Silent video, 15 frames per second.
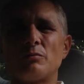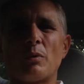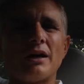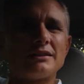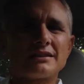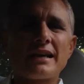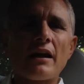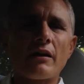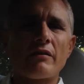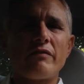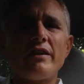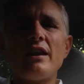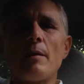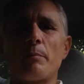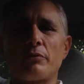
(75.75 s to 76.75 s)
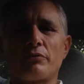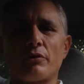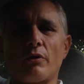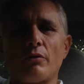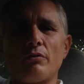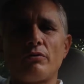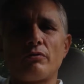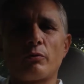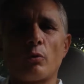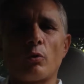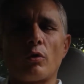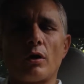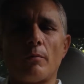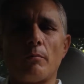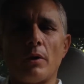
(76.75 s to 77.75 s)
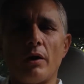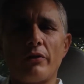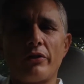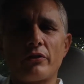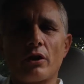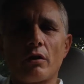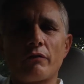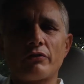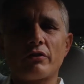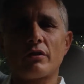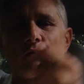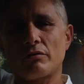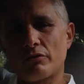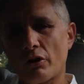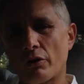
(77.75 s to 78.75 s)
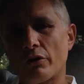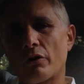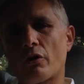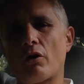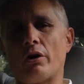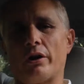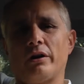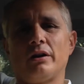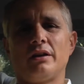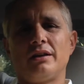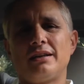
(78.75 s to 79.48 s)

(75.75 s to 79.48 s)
watch Gary Vee episodes for a month and all of a sudden turn it on.